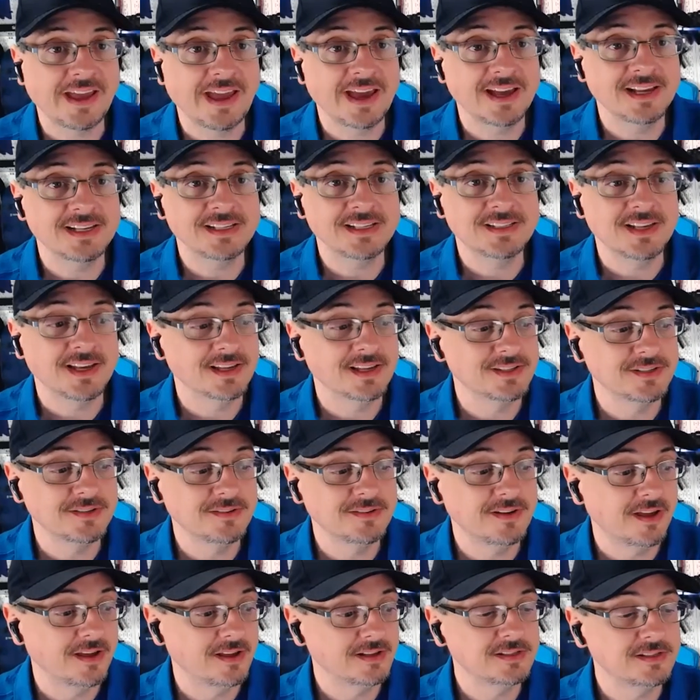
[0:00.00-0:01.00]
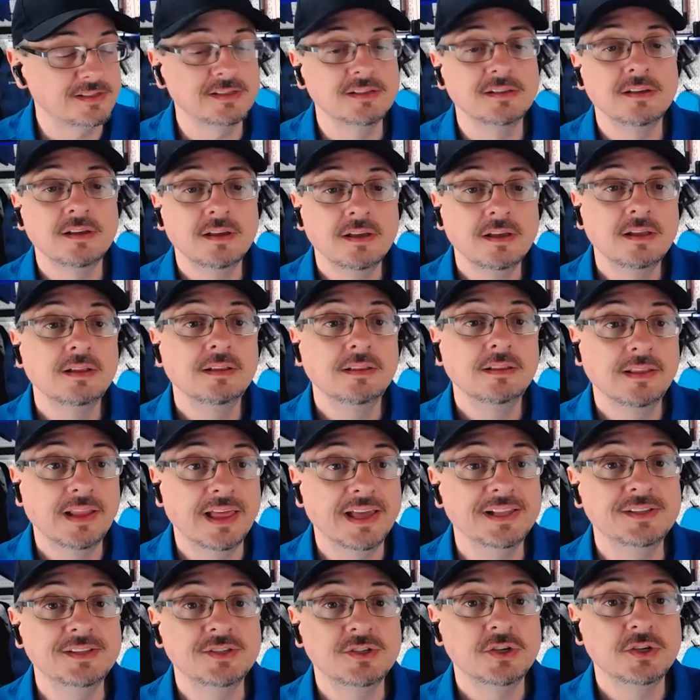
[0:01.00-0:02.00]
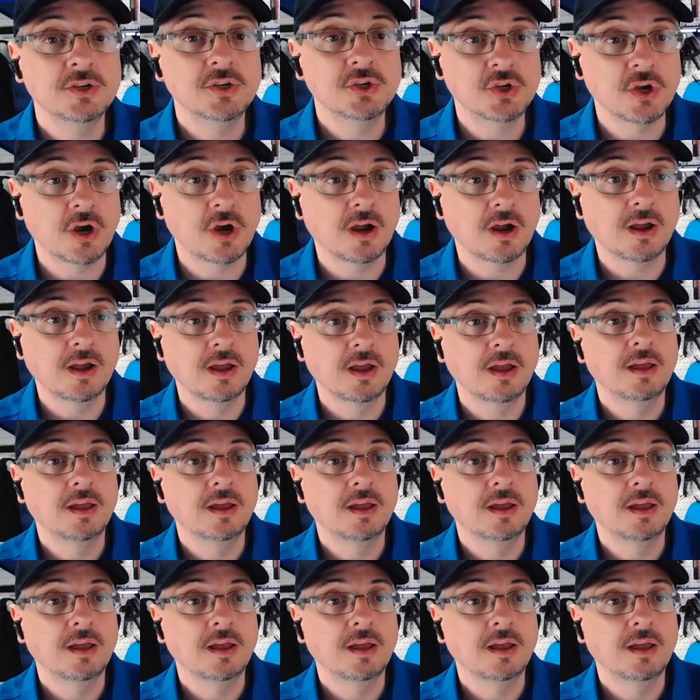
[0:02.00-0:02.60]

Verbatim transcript: guy says or does. Lensshark.com.